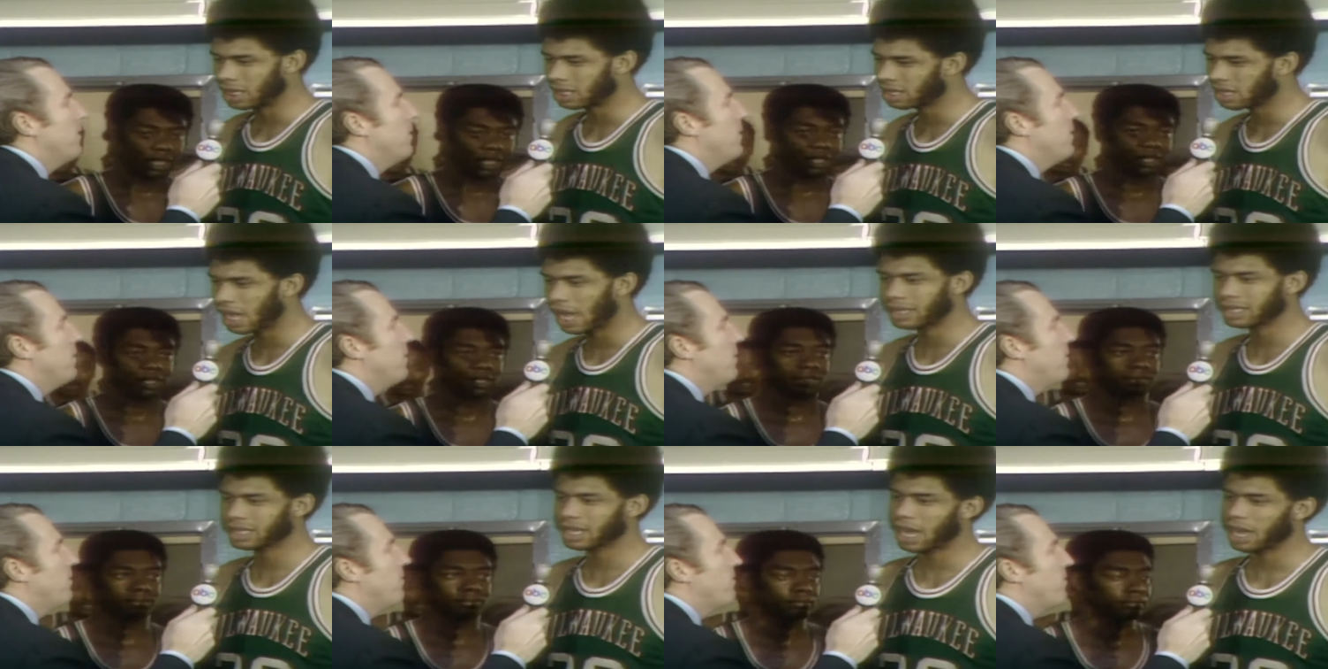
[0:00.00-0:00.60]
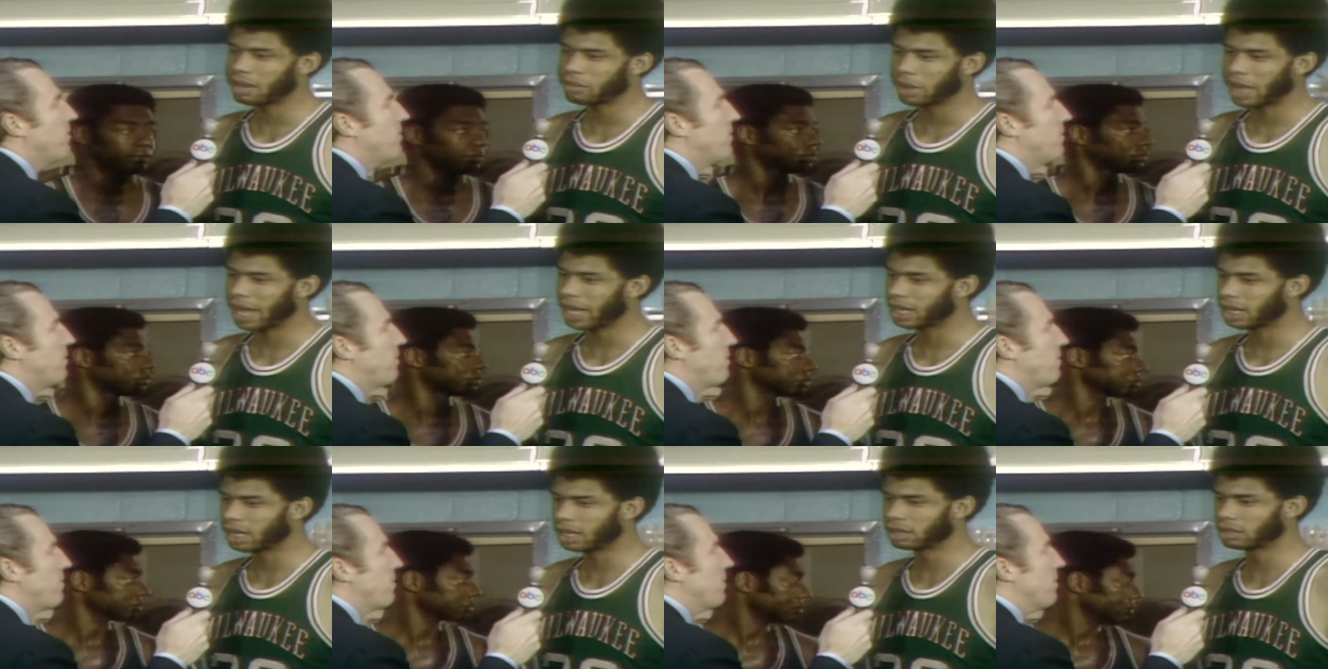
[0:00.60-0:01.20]
Speaker 1: this last game,
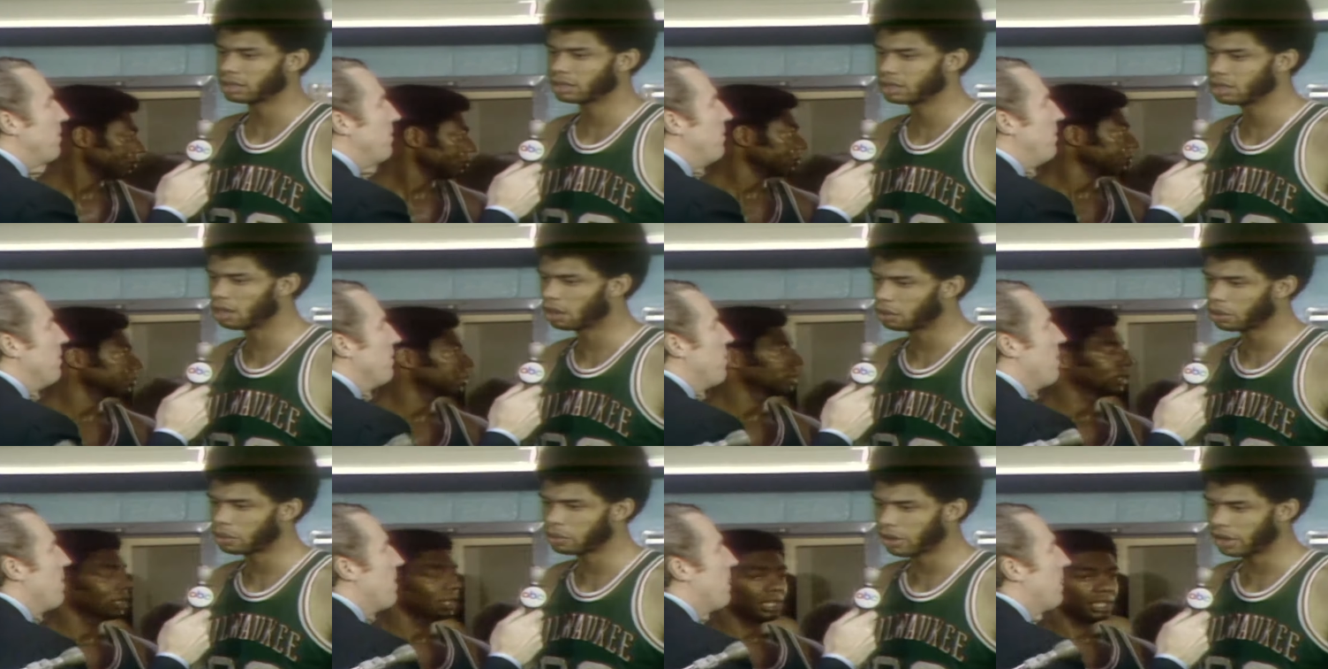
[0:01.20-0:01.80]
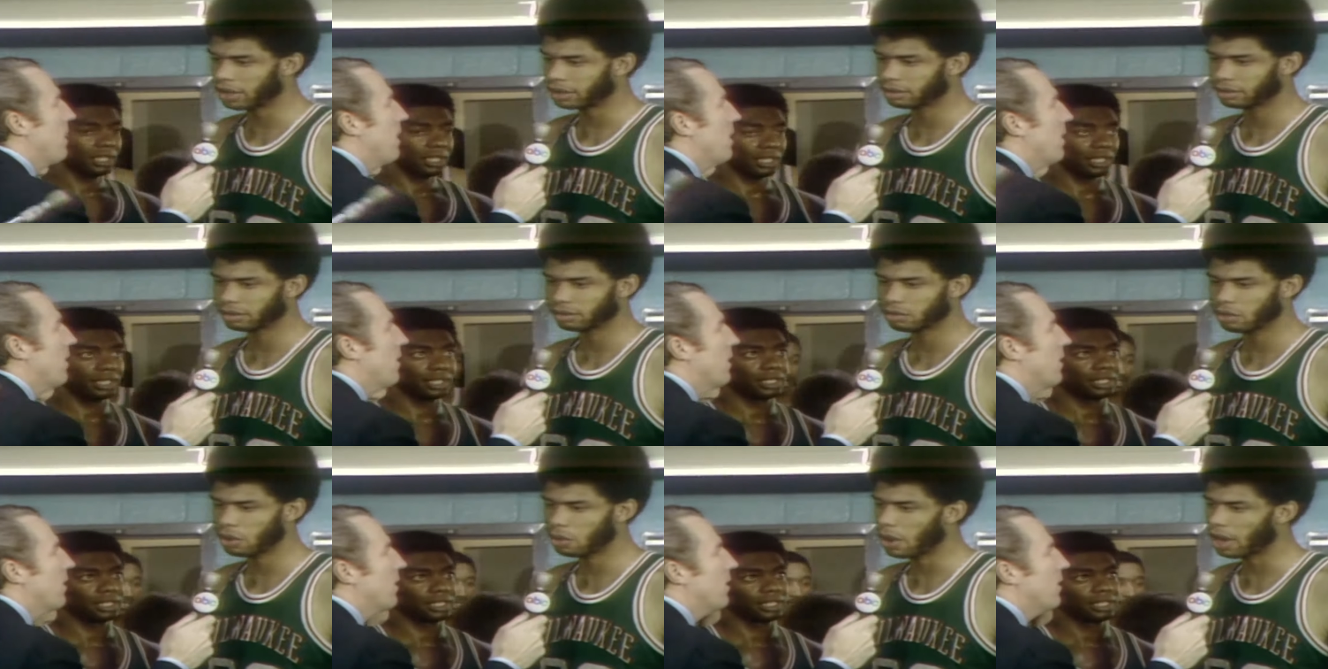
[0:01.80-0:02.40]
like uh, you know, we
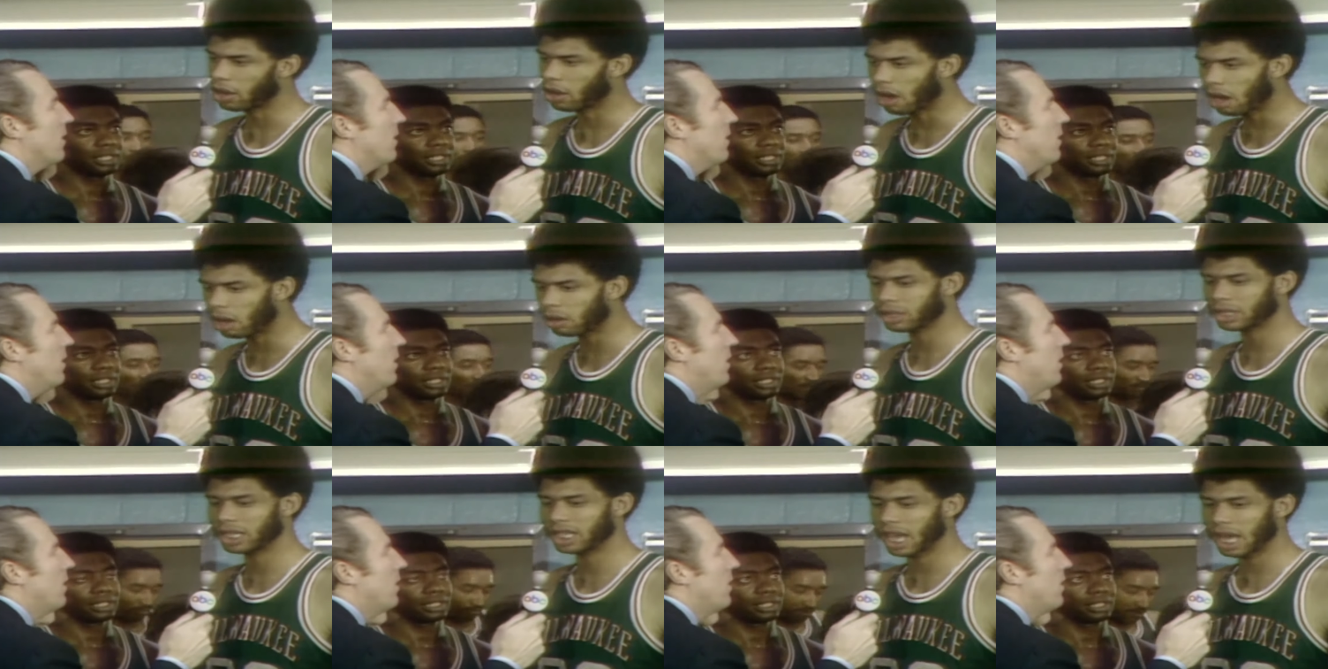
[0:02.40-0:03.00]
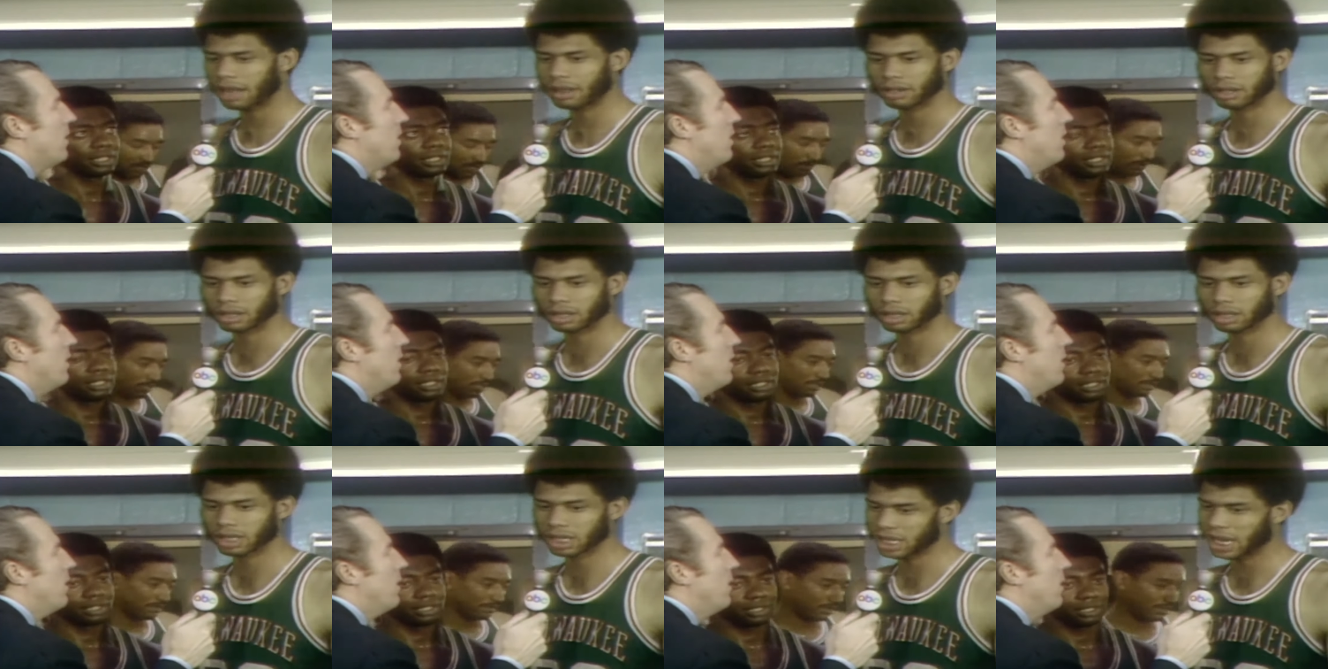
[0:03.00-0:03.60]
weren't we weren't all together
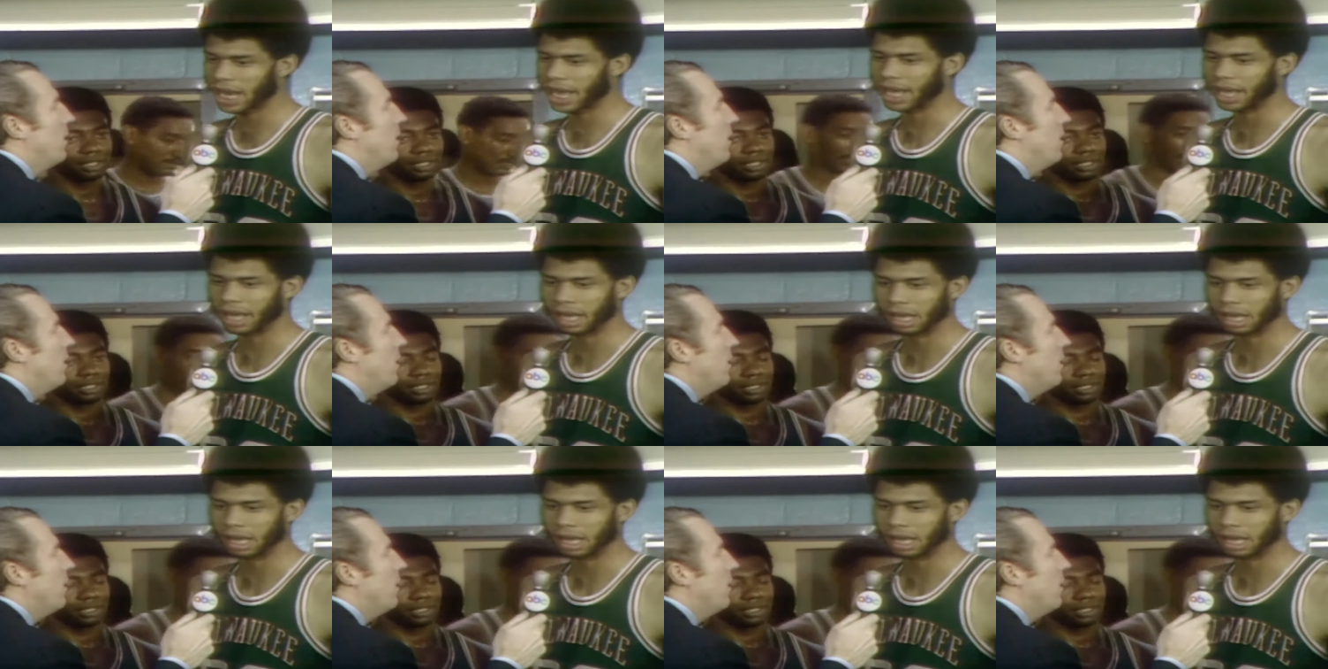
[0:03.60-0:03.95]
today.